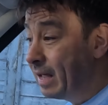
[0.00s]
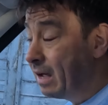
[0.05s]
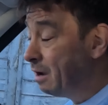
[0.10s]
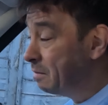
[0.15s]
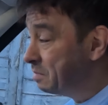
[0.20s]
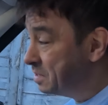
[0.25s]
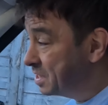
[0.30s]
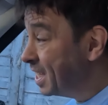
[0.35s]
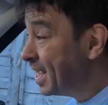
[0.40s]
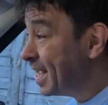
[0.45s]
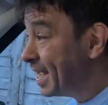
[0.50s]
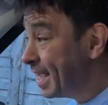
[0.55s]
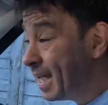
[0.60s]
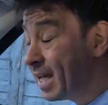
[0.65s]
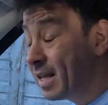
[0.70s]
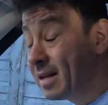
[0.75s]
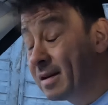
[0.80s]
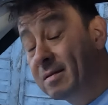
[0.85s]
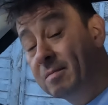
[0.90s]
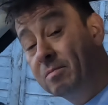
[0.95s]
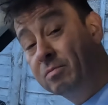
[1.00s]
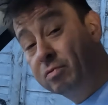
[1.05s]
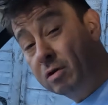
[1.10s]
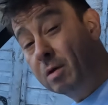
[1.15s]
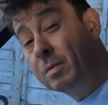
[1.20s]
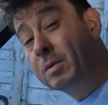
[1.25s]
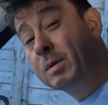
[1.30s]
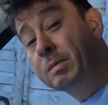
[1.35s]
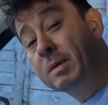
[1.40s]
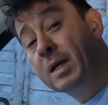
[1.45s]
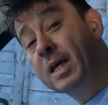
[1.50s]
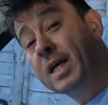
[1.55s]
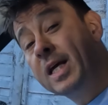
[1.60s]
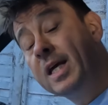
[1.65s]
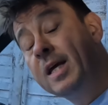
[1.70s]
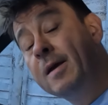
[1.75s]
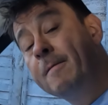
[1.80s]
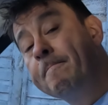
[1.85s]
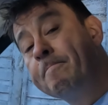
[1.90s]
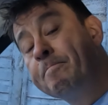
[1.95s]
I'm sitting in
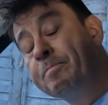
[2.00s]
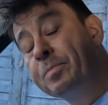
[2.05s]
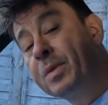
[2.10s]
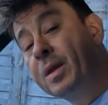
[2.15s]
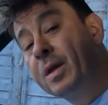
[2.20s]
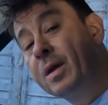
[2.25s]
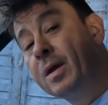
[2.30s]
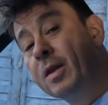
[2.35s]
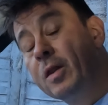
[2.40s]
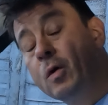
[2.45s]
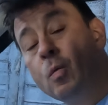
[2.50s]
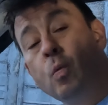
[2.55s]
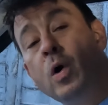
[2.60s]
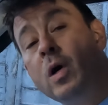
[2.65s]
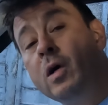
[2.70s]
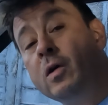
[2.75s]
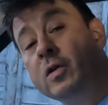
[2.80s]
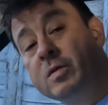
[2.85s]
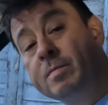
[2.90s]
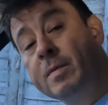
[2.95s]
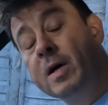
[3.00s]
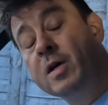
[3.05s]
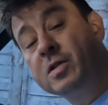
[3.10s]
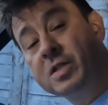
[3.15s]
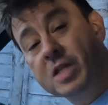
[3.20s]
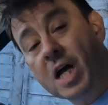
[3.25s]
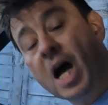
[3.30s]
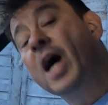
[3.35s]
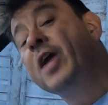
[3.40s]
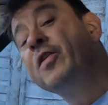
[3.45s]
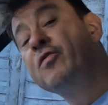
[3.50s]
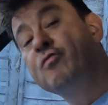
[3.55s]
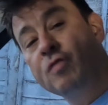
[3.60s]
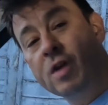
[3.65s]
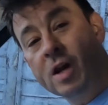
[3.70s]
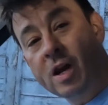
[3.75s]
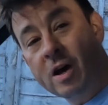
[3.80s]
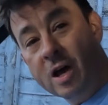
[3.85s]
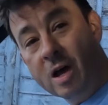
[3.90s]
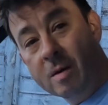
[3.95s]
probably the world's most
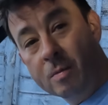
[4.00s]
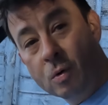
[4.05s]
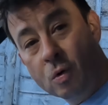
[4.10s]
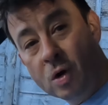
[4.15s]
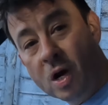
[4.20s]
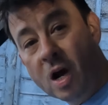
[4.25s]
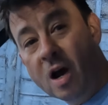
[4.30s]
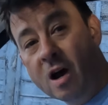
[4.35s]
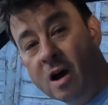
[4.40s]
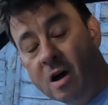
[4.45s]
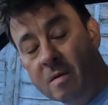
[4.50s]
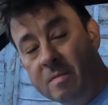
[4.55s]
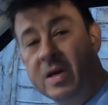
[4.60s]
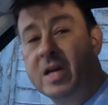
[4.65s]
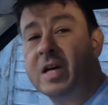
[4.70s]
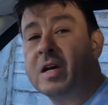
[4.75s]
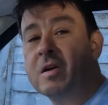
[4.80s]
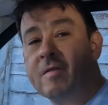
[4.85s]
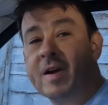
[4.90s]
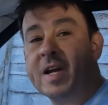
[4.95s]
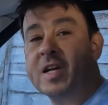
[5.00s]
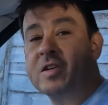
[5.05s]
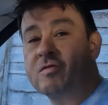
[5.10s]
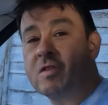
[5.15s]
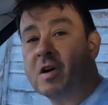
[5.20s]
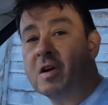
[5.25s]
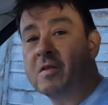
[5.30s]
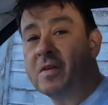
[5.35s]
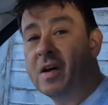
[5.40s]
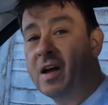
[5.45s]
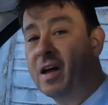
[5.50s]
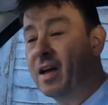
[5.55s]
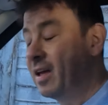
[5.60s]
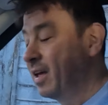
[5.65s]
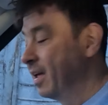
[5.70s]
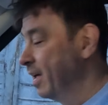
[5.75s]
unreliable car being a Range Rover.